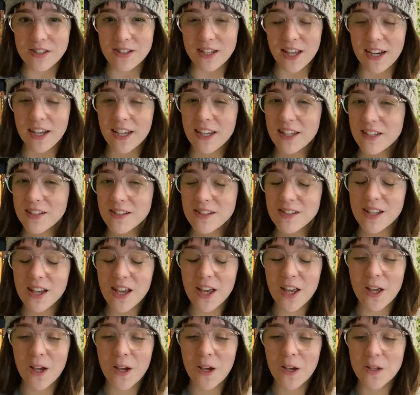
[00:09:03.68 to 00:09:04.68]
settings.
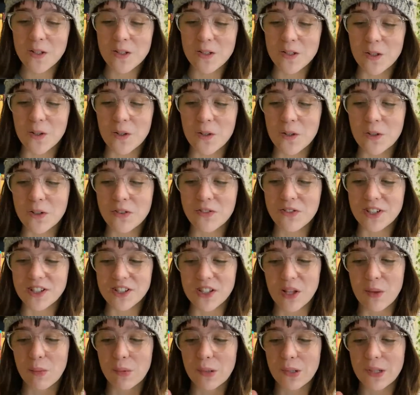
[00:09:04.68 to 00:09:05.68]
So, for
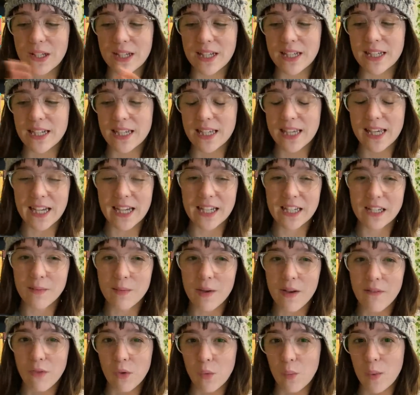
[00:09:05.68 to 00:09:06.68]
example, in
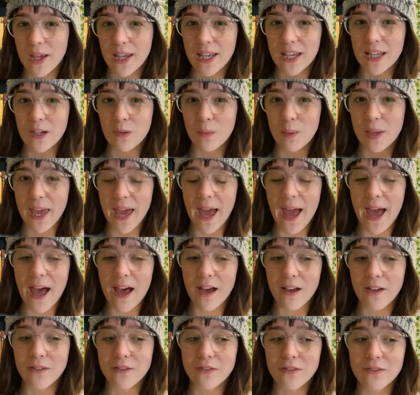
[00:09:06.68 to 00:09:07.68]
Kingdom of the Wicked, we
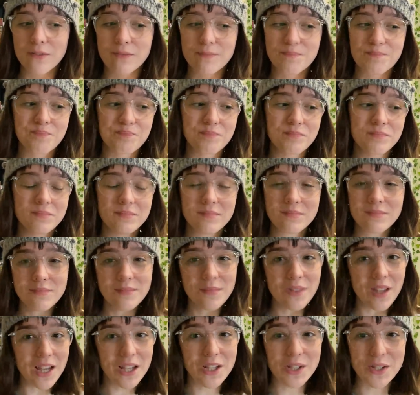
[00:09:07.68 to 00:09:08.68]
have
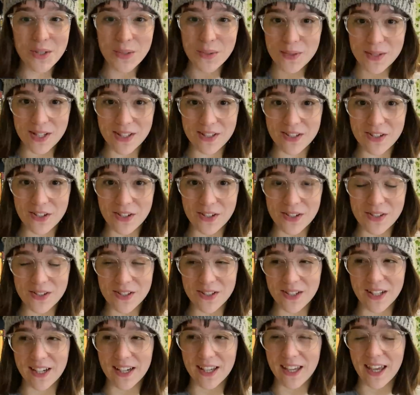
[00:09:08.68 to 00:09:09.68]
two
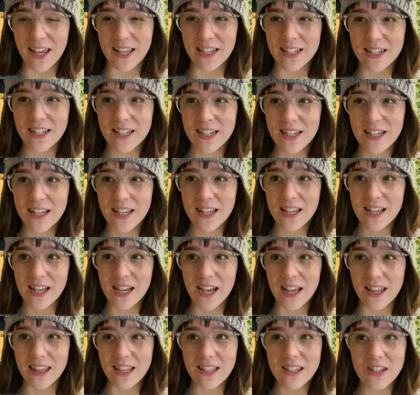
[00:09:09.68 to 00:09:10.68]
sisters yet again.
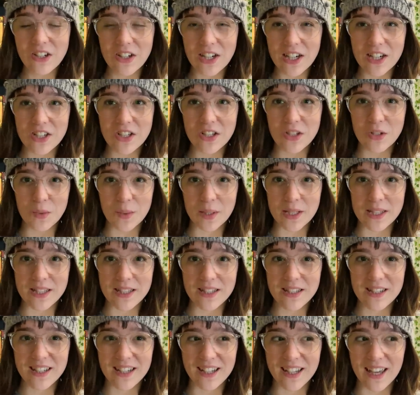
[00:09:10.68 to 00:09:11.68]
I think they're actually
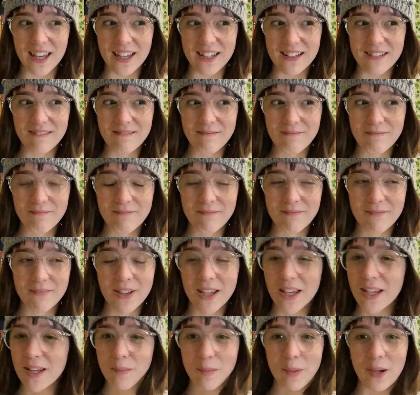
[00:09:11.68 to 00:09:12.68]
twins again.
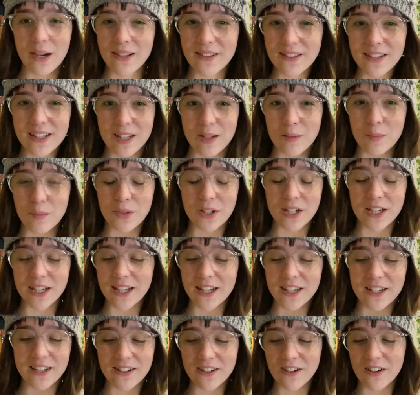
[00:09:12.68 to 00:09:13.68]
Apparently I'm
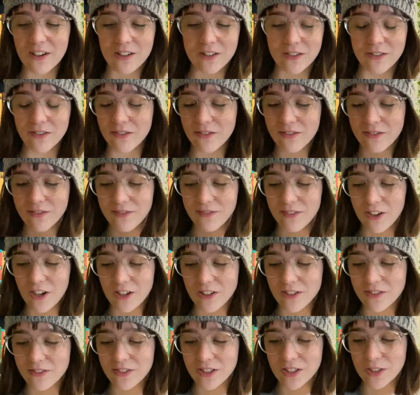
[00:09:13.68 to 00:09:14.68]
reading all of
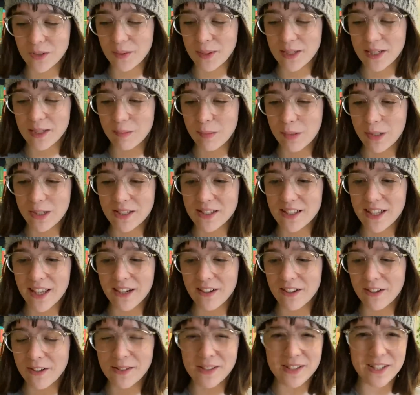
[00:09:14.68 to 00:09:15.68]
all of the twin books. I
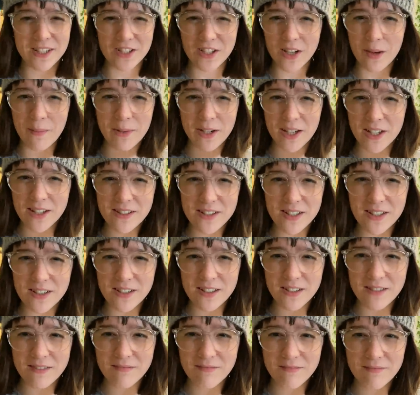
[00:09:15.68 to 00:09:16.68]
don't know. Is it Gemini
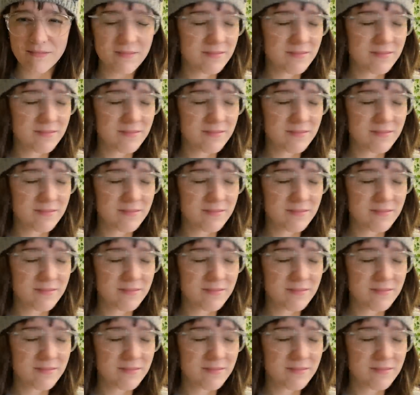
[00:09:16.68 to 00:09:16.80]
season?